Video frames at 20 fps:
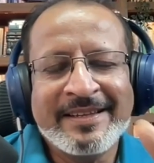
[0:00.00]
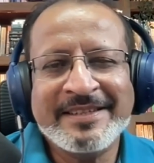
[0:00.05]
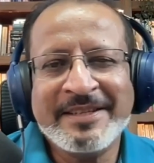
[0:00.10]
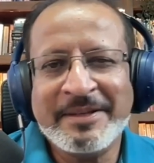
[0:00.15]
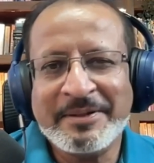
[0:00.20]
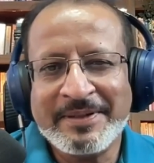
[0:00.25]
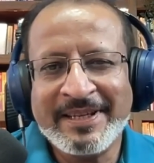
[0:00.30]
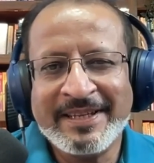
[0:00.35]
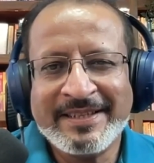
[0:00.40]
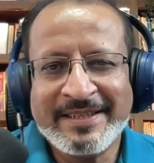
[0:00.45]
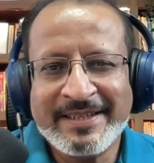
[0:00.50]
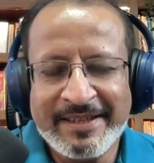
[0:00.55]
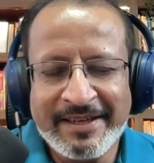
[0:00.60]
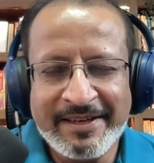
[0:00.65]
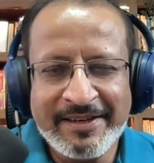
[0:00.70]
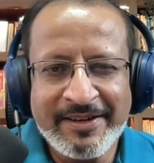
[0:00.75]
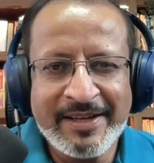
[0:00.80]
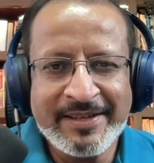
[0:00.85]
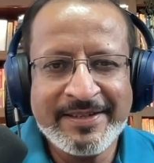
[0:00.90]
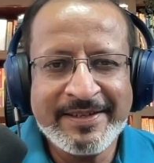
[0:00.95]
So it's
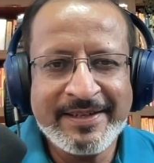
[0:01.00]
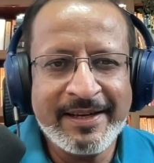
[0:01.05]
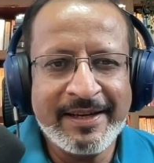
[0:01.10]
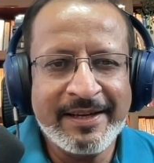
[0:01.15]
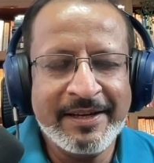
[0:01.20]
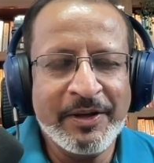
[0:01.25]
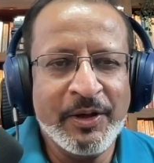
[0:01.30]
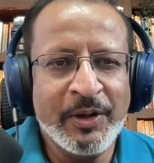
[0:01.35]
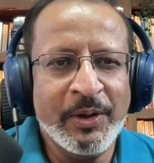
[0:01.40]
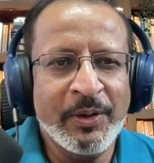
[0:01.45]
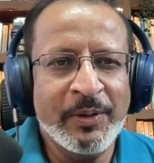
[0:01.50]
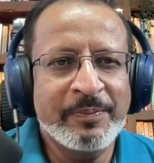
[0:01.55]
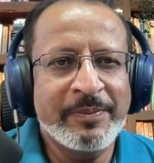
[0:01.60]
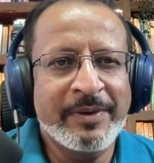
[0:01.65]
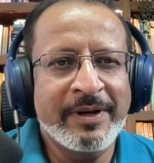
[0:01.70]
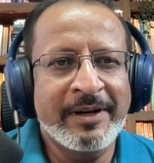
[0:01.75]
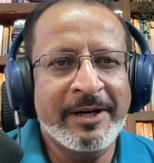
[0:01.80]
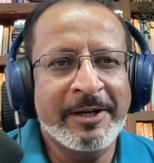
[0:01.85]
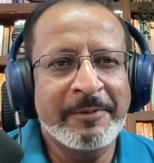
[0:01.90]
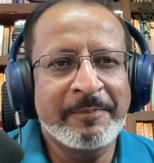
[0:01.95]
interesting,
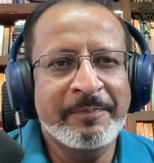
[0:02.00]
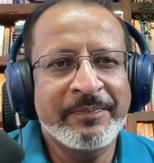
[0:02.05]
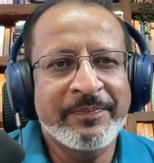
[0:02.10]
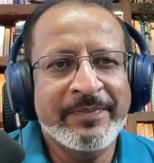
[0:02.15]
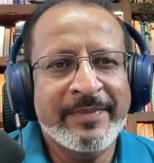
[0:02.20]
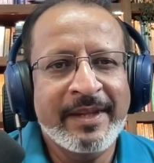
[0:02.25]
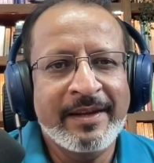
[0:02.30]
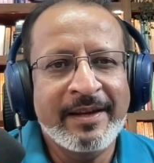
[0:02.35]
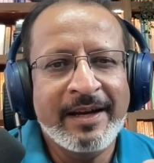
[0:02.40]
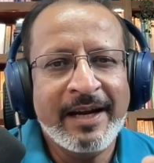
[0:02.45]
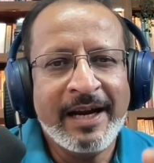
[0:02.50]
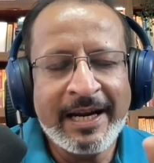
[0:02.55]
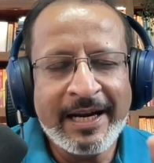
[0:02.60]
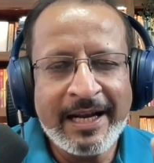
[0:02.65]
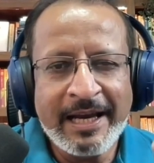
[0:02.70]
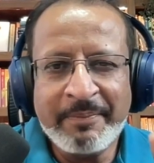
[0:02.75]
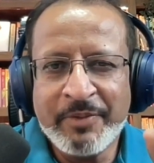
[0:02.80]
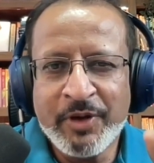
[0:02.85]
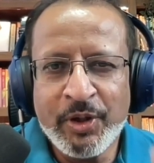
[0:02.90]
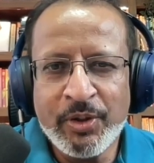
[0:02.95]

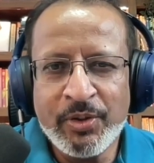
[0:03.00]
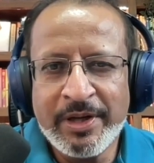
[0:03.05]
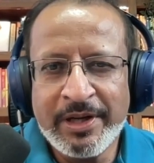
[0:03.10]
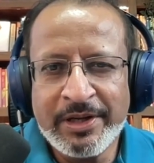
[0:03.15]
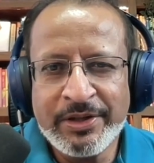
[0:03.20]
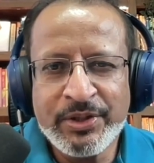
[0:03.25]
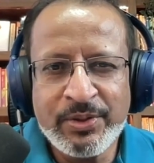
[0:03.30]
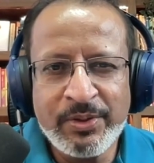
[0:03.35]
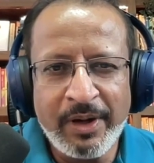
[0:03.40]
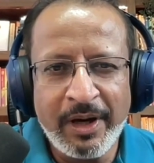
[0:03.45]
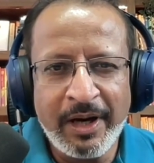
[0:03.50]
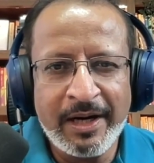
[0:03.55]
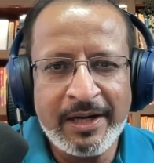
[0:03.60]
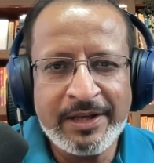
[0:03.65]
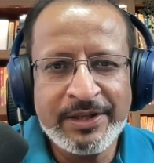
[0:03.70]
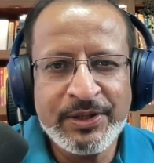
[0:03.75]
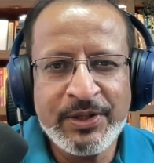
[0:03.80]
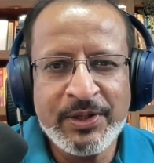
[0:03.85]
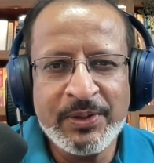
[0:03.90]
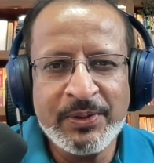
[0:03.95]
and I'm curious to
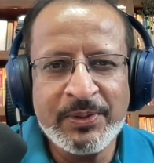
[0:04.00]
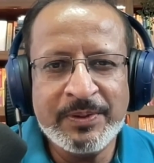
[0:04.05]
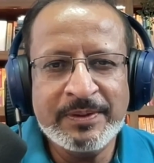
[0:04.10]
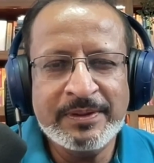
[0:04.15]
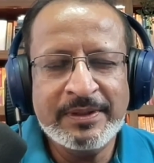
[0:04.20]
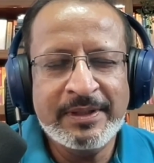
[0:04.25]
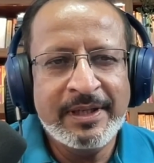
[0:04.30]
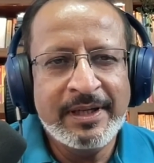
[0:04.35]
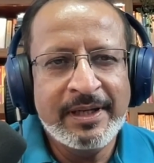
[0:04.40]
ask you,